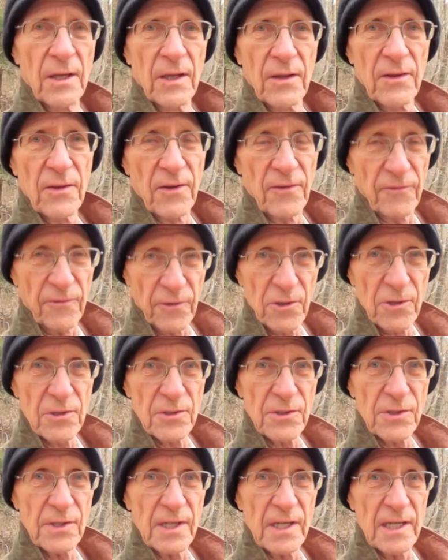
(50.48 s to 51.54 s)
The
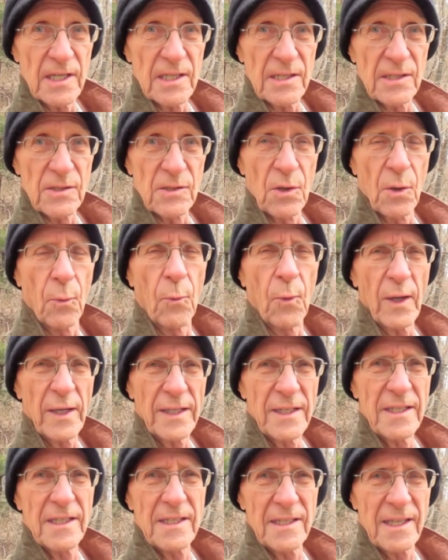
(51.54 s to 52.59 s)
first is,
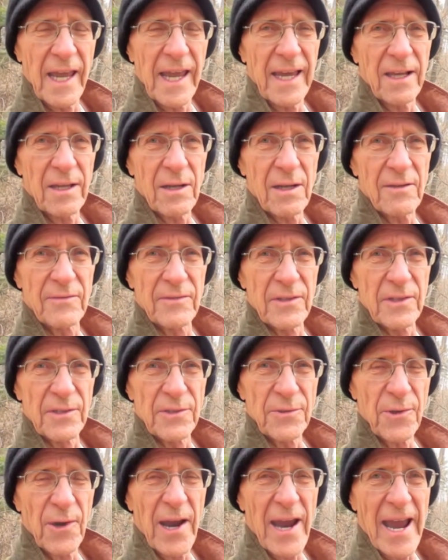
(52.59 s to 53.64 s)
what detail of the
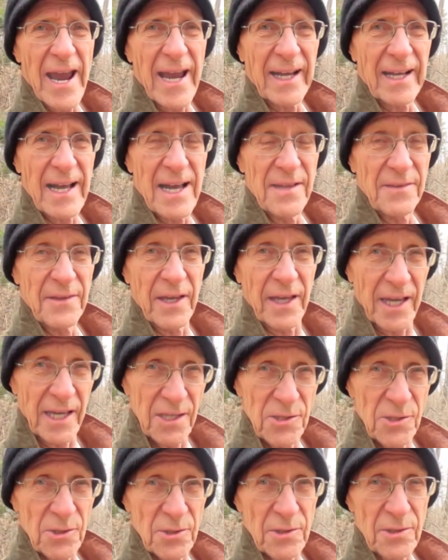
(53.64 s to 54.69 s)
track, on the
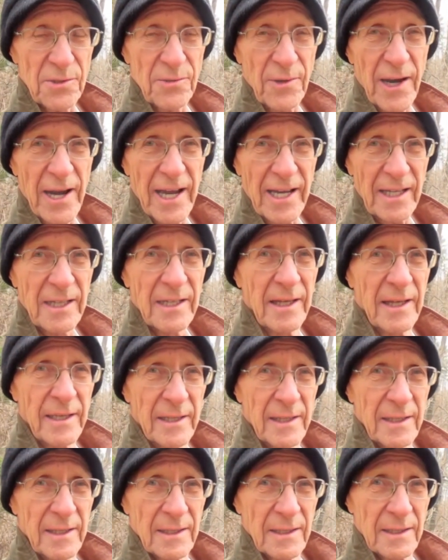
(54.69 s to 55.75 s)
edge of the track,
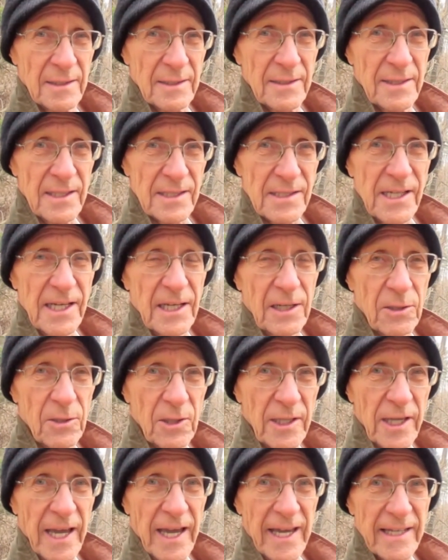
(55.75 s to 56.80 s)
does he
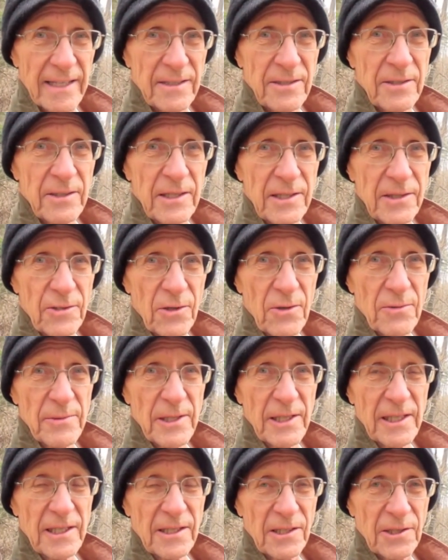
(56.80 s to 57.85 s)
look at to
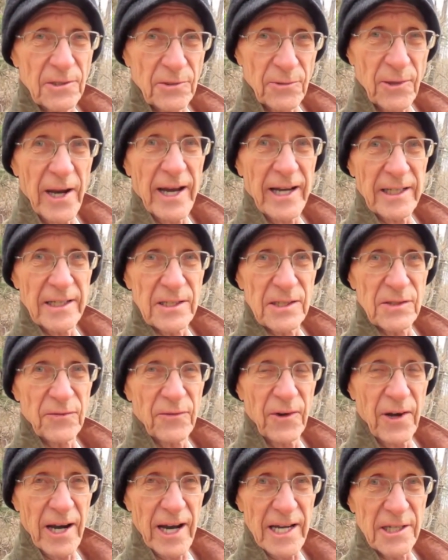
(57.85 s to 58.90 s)
determine that the track is
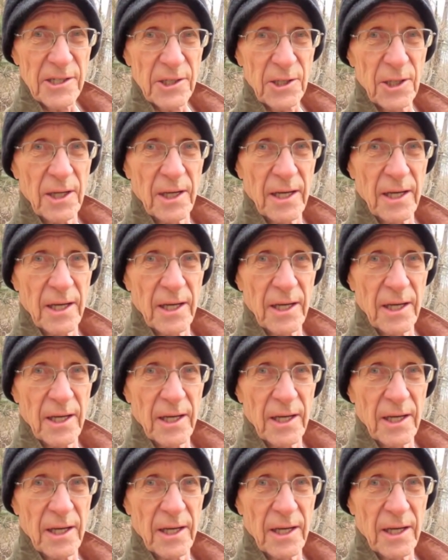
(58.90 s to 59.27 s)
fresh?